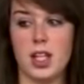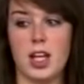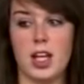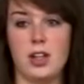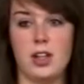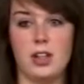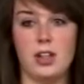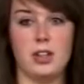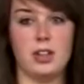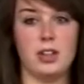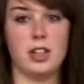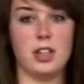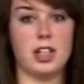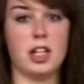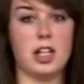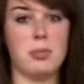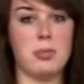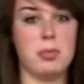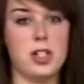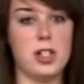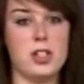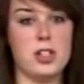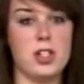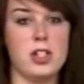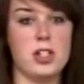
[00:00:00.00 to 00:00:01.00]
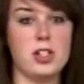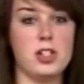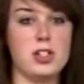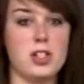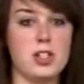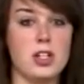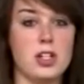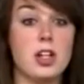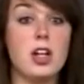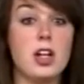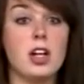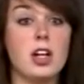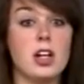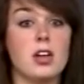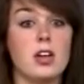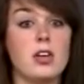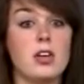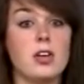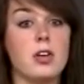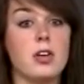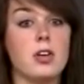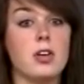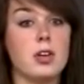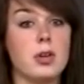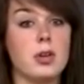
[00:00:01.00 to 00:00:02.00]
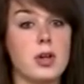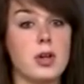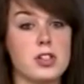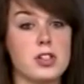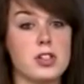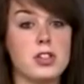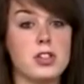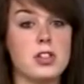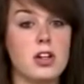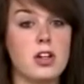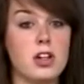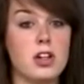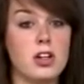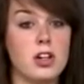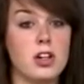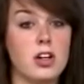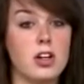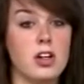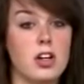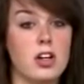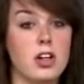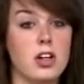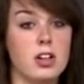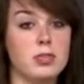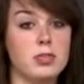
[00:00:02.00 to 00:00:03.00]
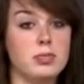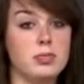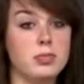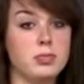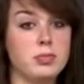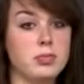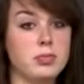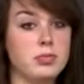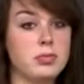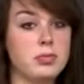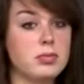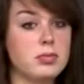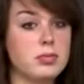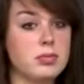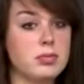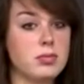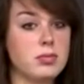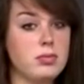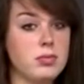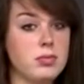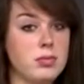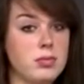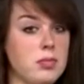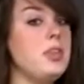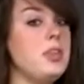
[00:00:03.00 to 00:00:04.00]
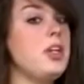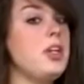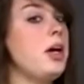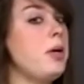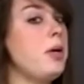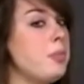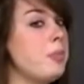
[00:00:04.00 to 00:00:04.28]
do you think that might change? Question, sorry? They're getting more far red light? Yep.